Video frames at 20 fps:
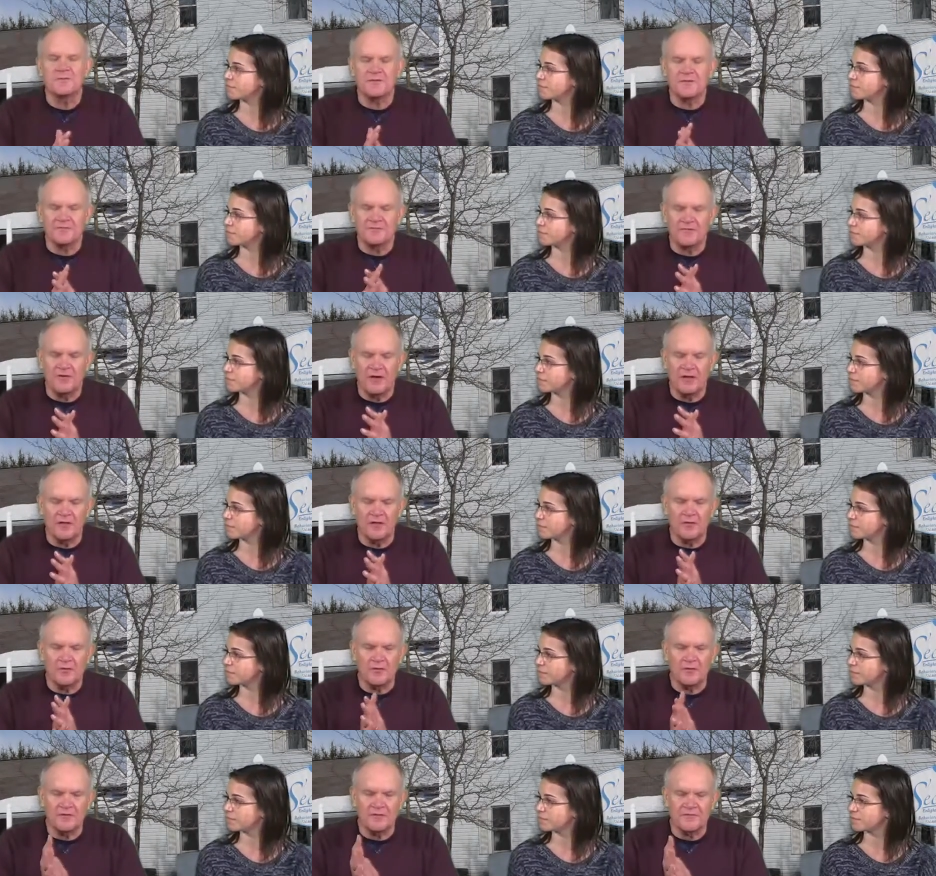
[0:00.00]
Speaker 1: been a
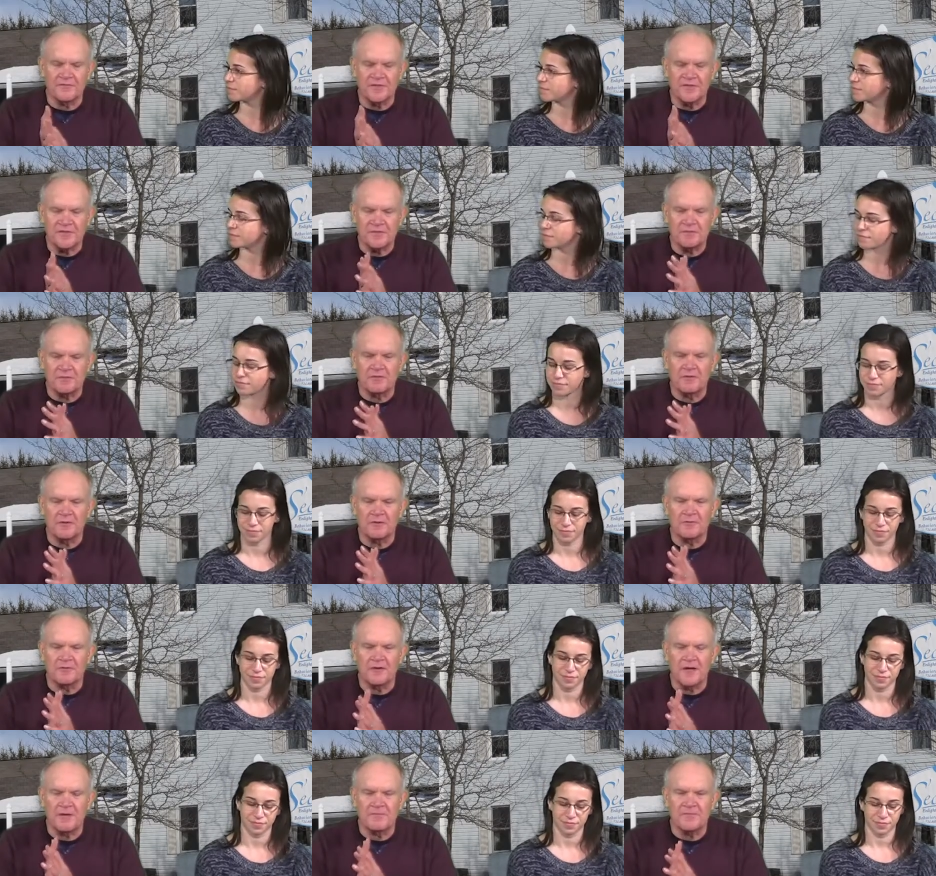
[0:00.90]
follower of this
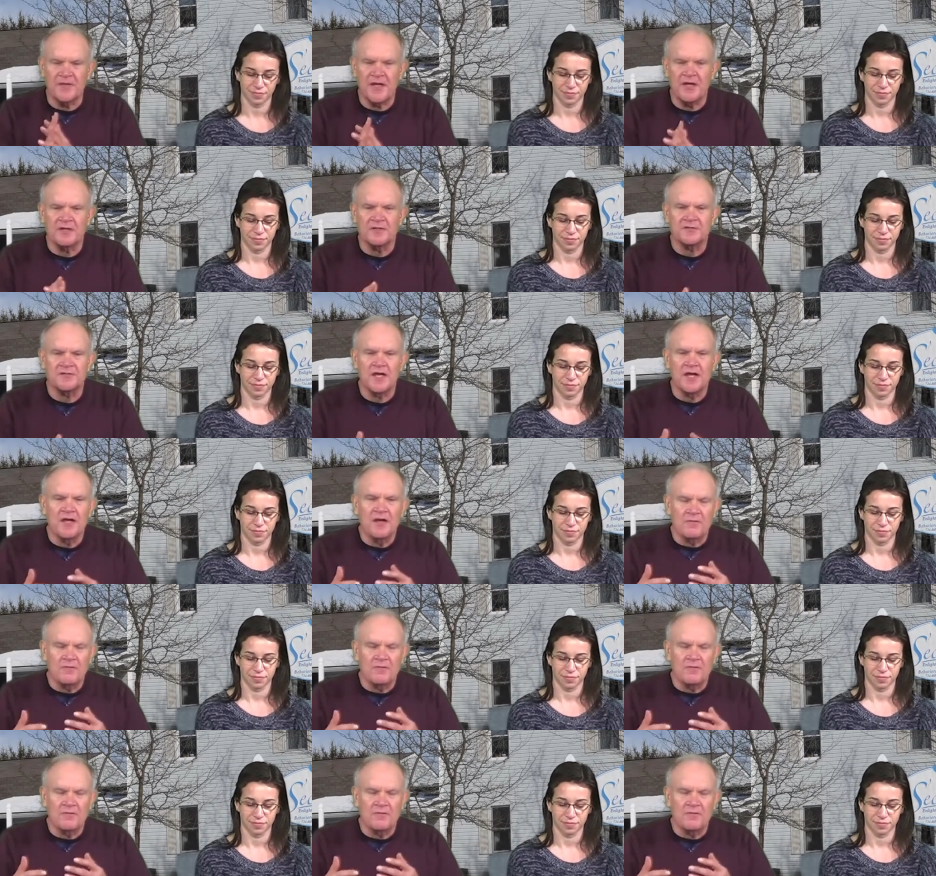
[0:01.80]
program knows,